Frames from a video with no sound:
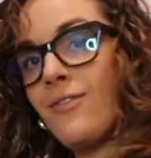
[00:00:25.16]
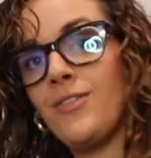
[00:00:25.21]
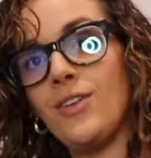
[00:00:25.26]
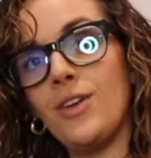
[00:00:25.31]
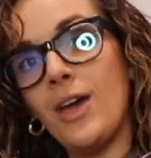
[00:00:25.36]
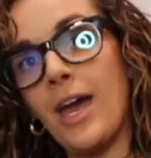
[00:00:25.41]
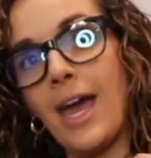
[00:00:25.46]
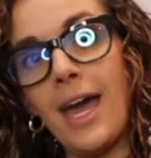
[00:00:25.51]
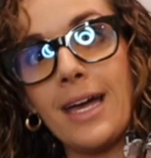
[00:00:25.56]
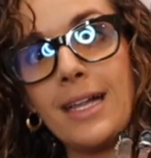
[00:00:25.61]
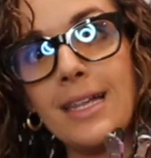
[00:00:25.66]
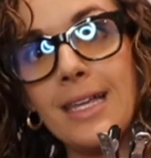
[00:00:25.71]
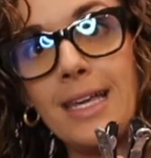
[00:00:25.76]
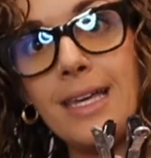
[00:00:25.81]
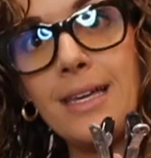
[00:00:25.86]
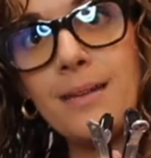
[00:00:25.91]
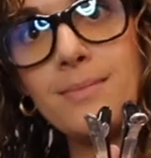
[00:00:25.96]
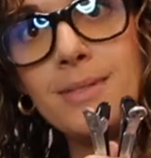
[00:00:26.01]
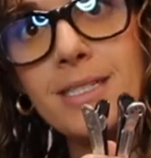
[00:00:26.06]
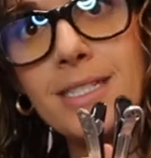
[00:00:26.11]
a few hair
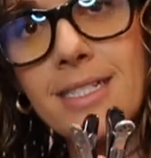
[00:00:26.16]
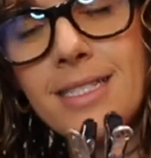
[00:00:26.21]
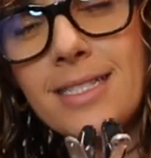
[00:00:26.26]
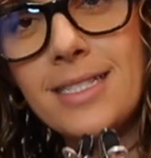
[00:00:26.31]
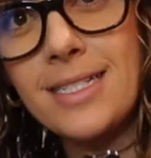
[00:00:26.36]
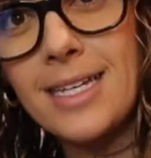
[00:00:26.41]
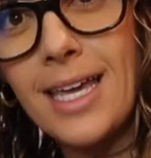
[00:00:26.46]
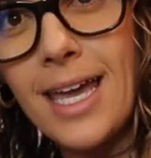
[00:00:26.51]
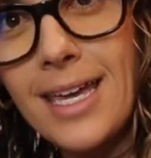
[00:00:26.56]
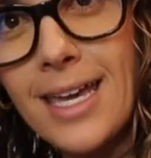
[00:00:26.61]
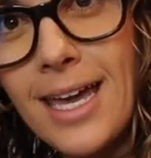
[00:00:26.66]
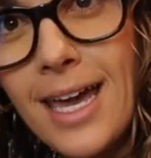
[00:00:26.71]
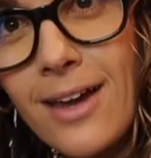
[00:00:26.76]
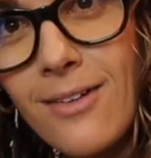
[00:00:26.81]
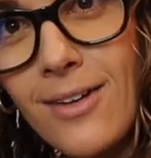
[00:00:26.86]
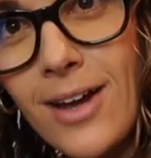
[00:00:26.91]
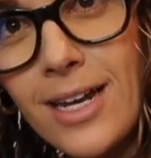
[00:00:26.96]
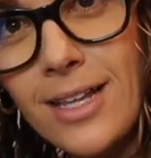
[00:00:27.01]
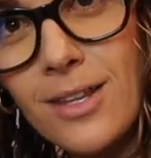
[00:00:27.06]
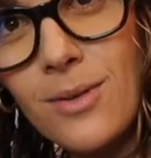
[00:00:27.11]
clips just to get your
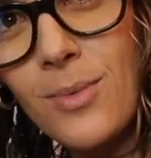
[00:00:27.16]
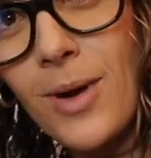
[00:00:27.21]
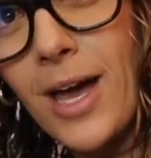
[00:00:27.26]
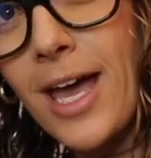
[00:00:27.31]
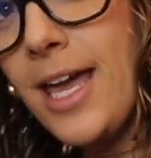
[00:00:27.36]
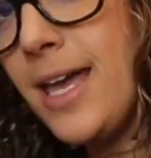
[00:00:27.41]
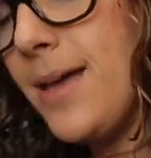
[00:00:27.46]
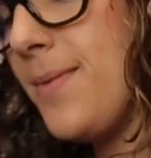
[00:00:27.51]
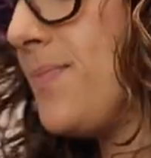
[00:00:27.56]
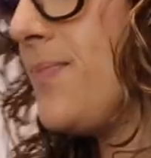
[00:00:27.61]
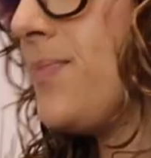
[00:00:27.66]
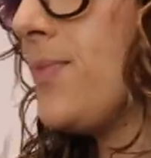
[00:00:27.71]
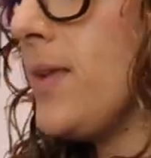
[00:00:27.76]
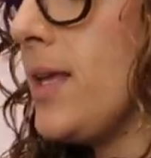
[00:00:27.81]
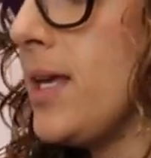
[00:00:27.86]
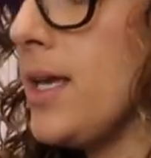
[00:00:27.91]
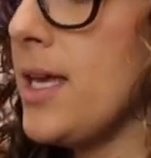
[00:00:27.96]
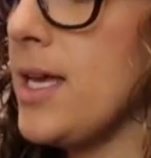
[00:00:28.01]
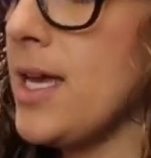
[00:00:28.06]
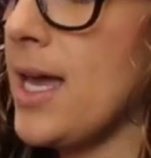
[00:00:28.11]
hair out of the way,
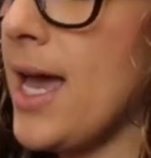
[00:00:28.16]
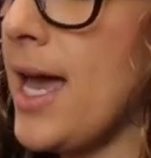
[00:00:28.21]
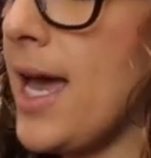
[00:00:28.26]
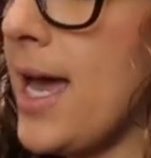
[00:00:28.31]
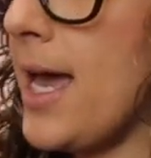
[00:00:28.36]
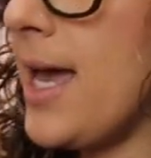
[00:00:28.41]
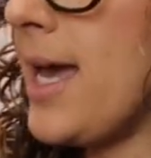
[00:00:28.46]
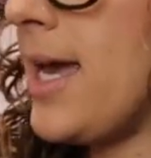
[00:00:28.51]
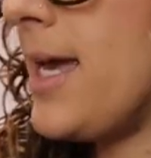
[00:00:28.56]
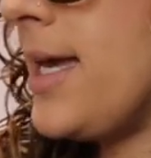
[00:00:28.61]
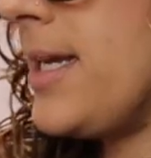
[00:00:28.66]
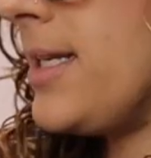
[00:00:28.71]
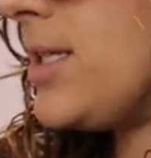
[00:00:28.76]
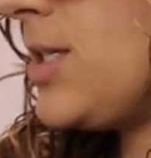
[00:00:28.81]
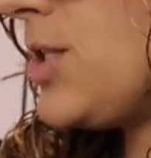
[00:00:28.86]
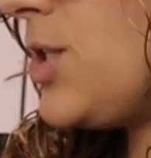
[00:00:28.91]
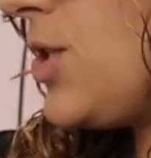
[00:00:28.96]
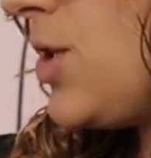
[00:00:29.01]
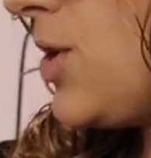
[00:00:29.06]
and